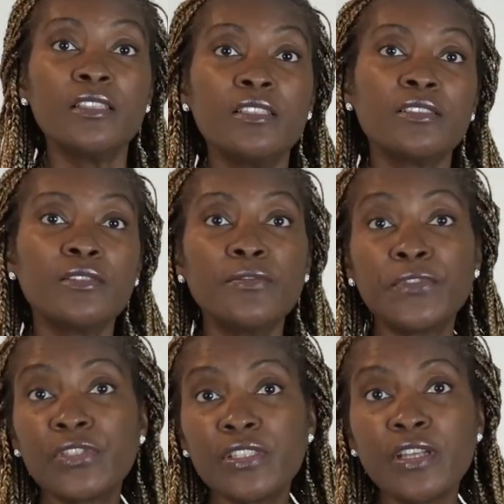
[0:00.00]
So
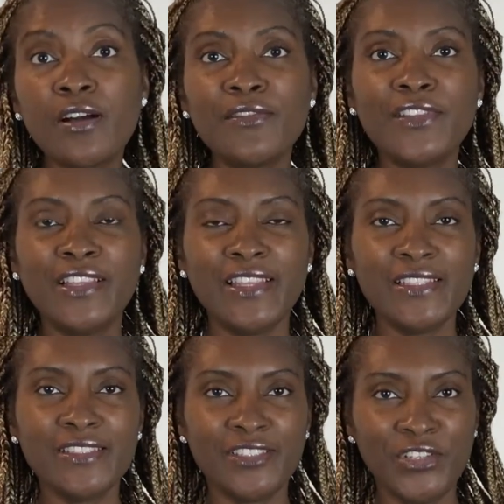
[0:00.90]
first off,
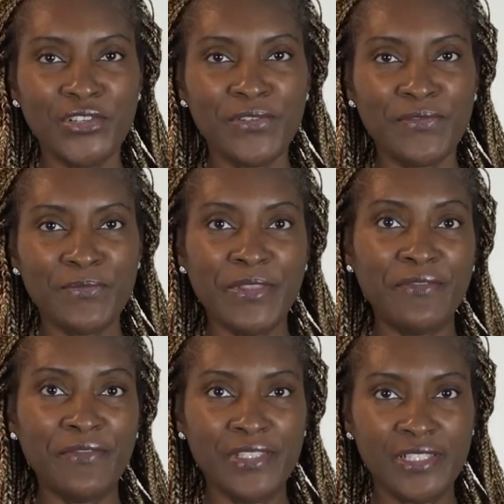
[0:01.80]
let's start off with
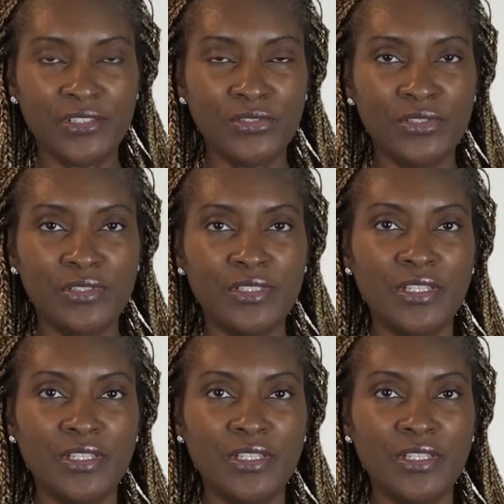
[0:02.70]
physical.